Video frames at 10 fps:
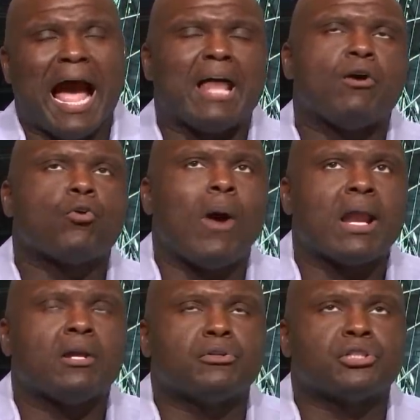I don't
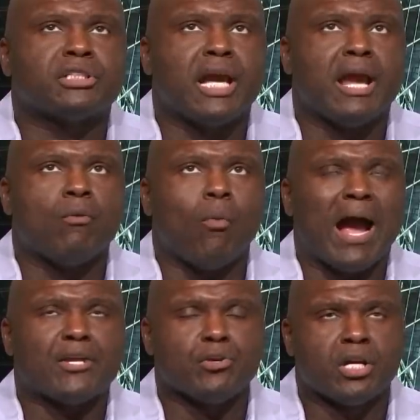quite understand
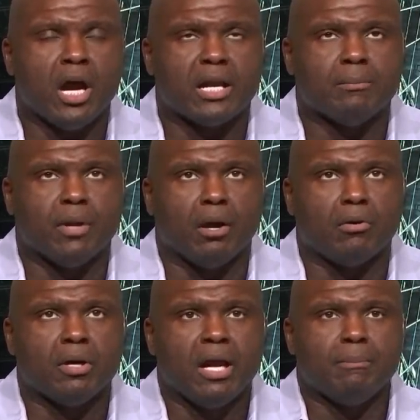why you cut him though.